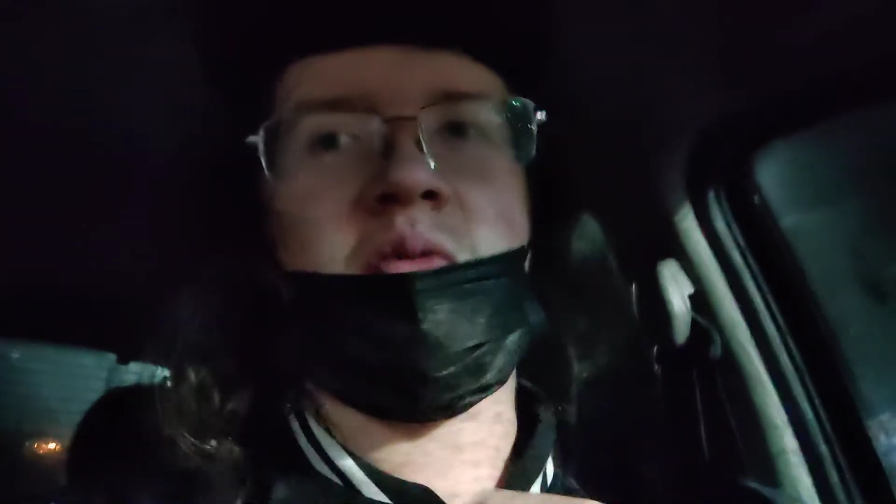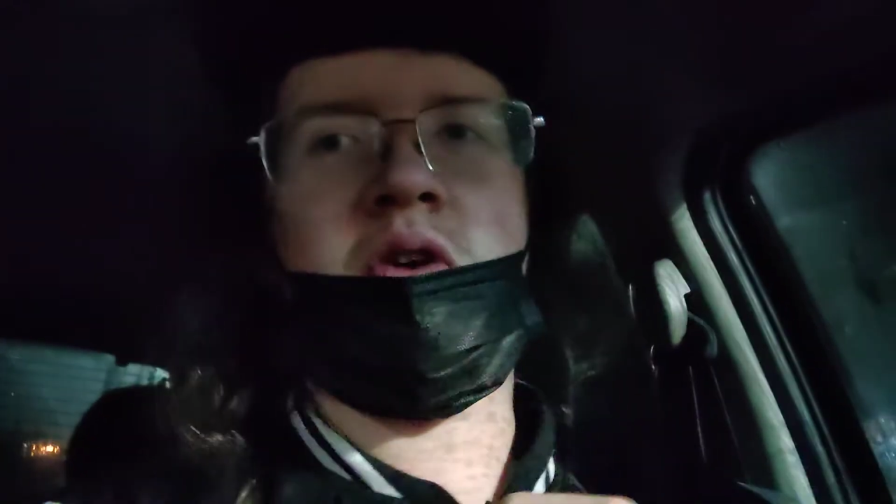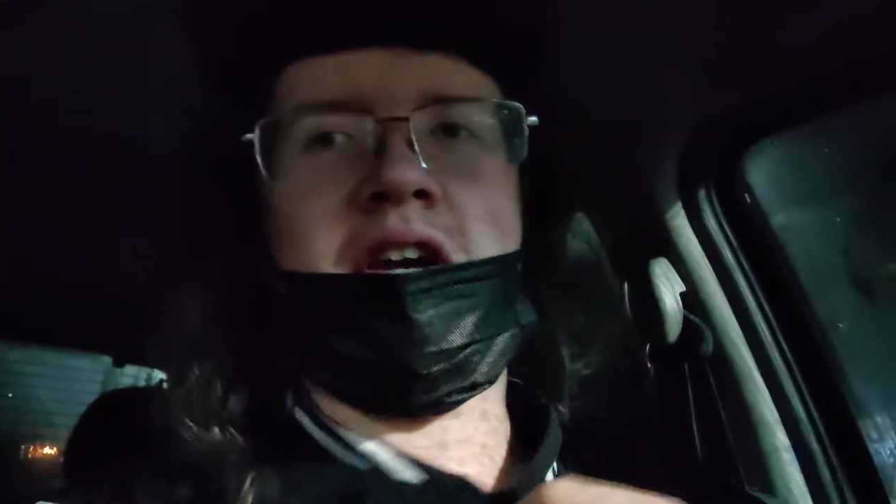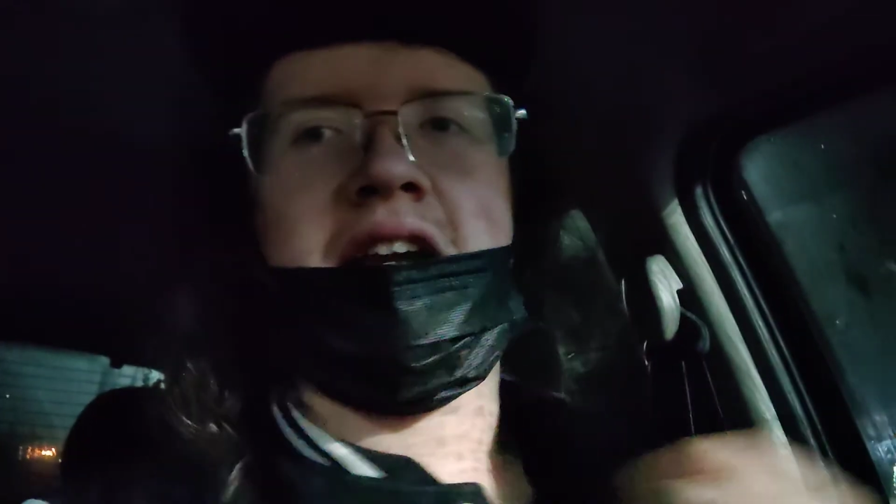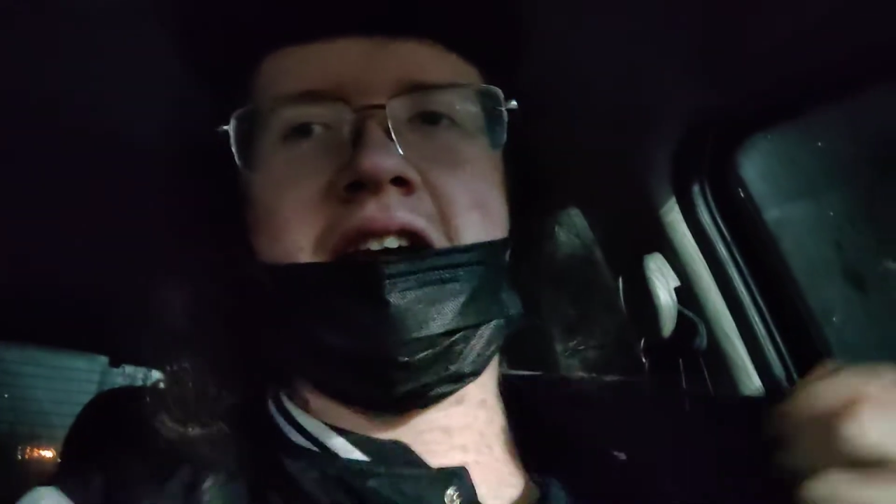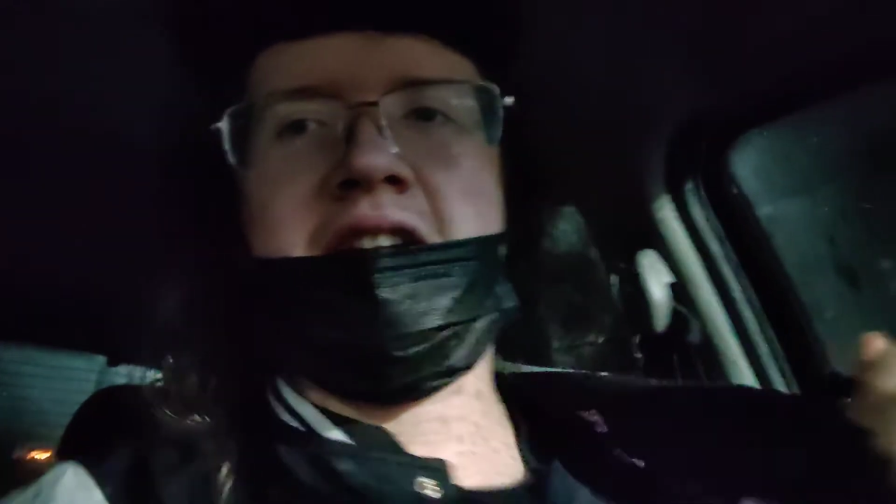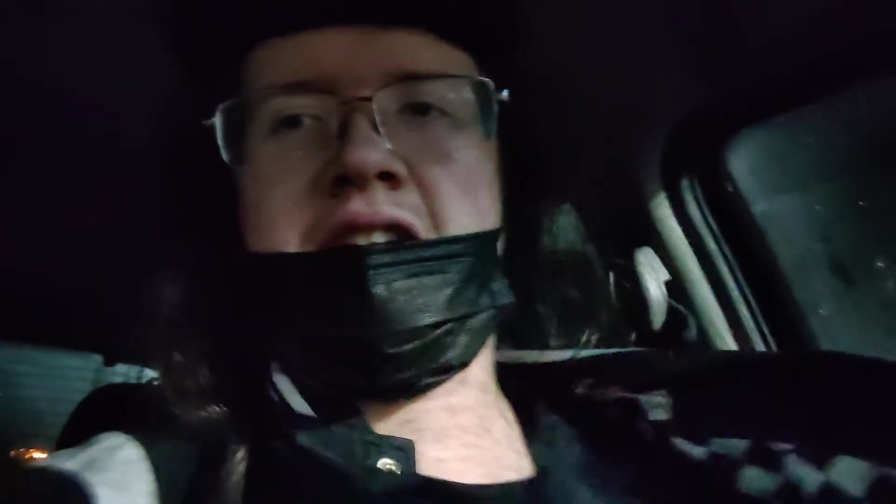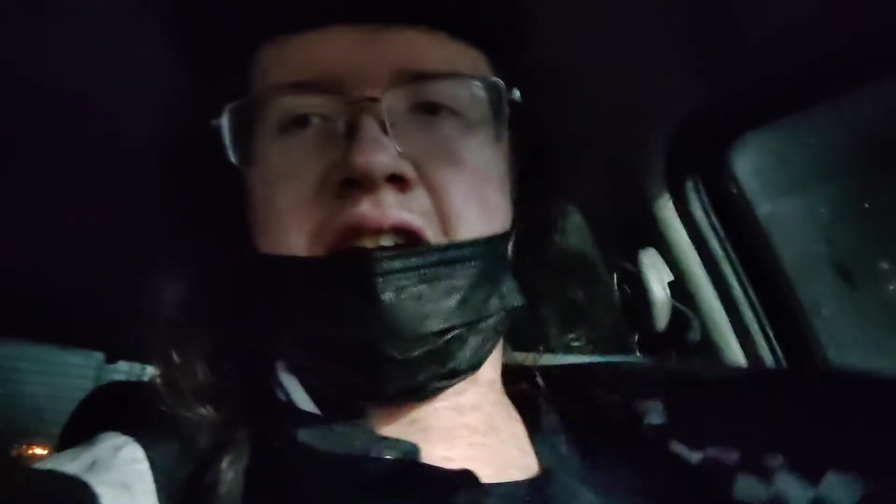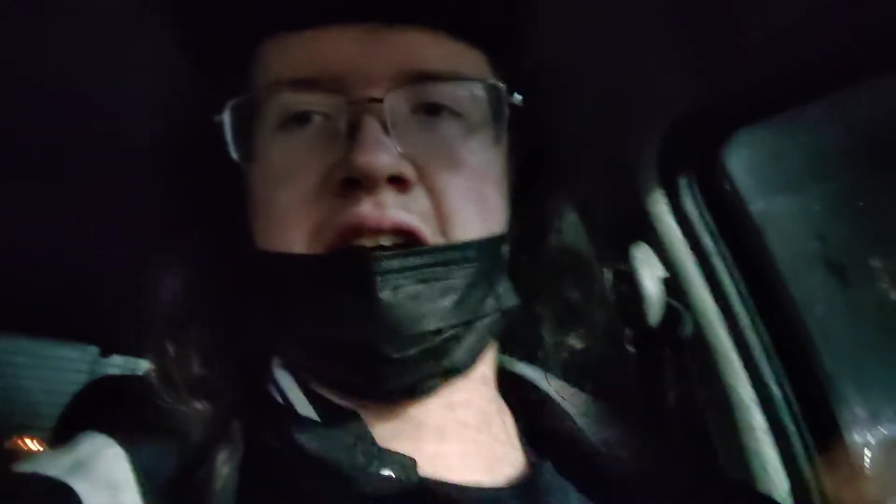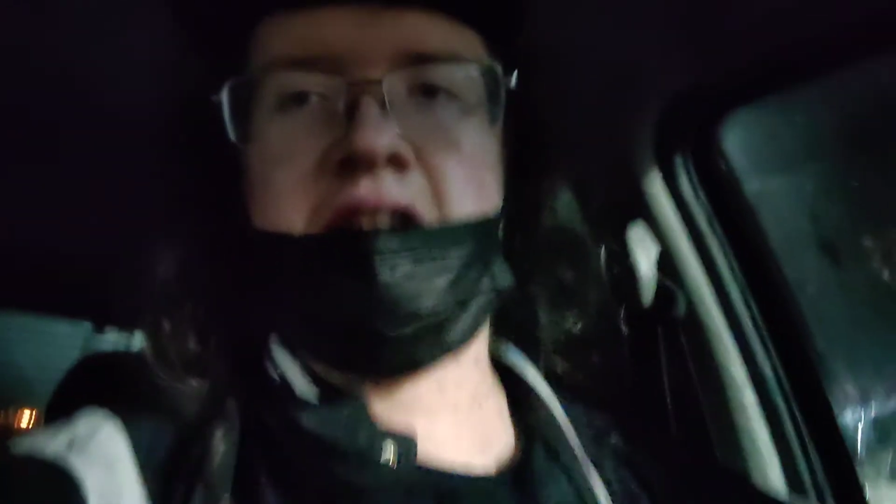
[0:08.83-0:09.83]
working
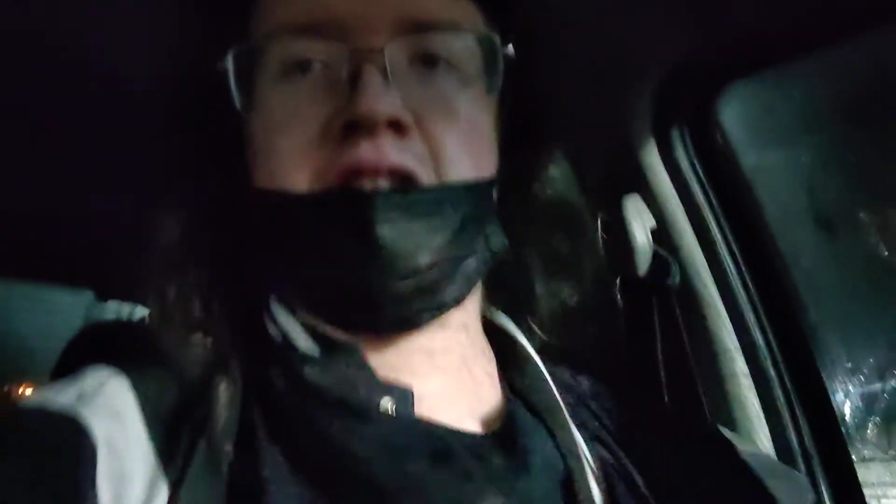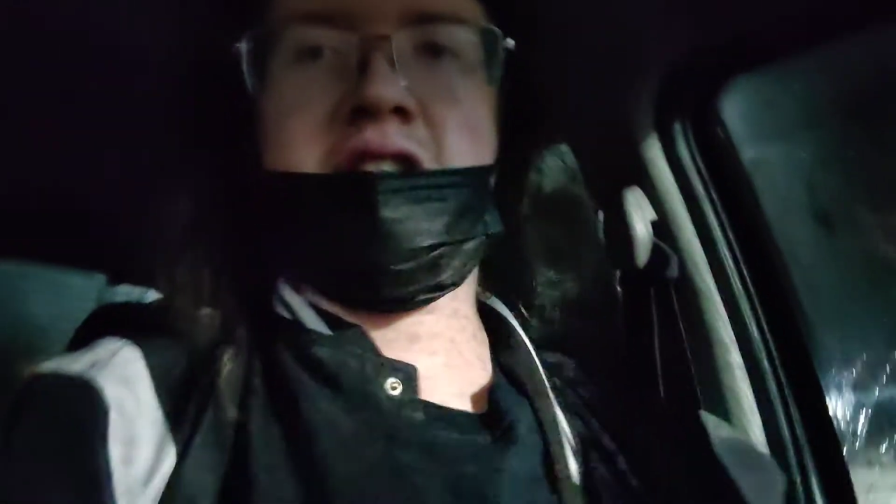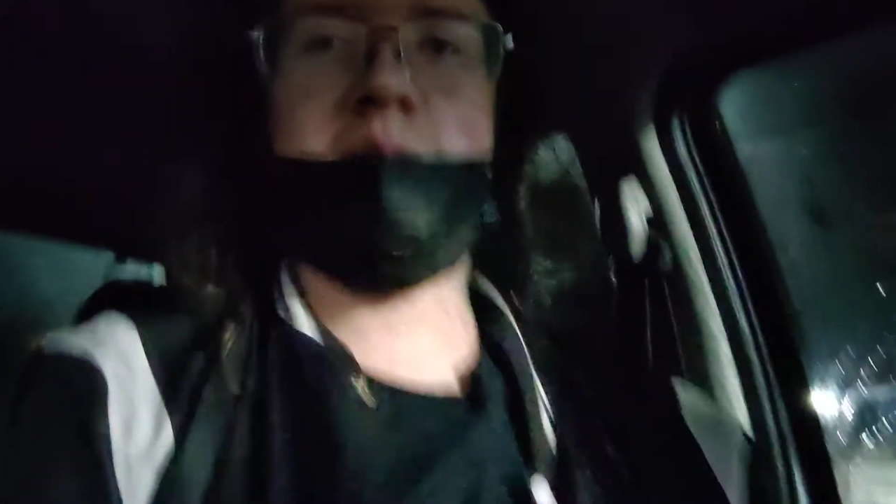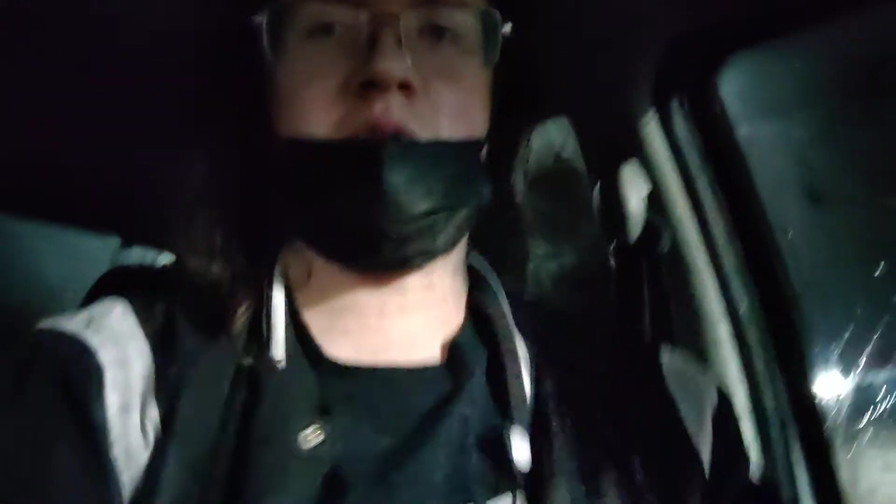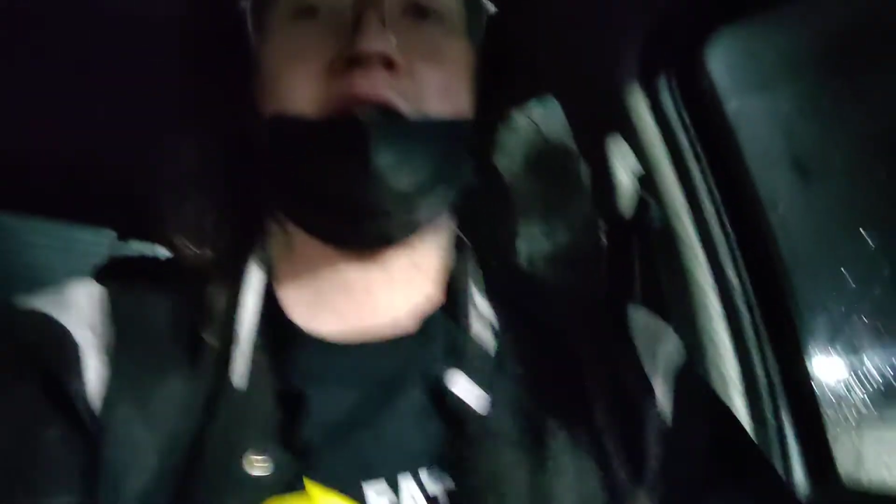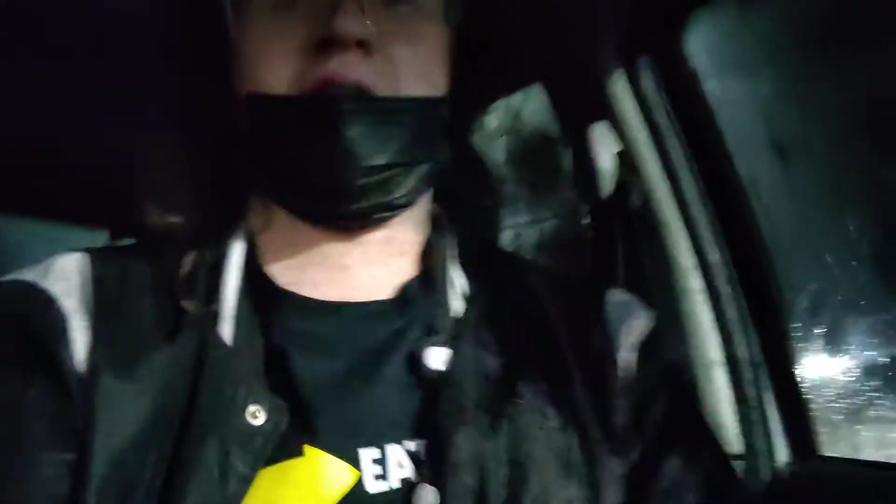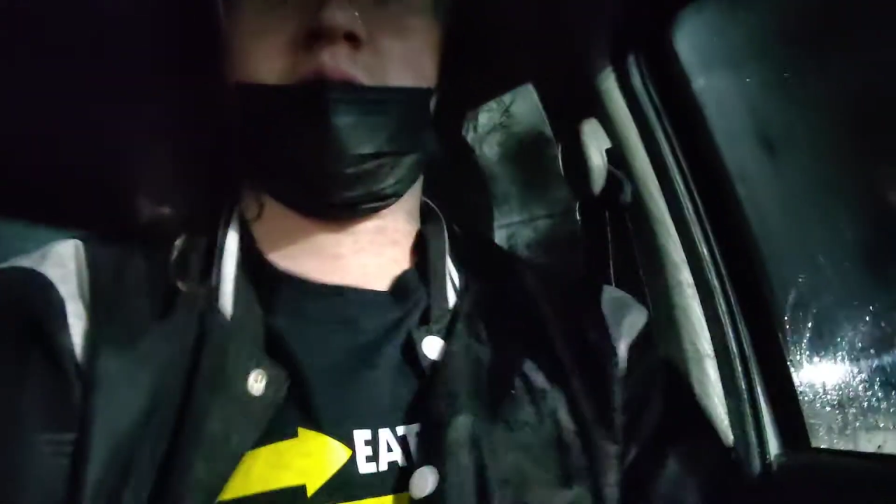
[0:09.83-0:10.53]
at Subway,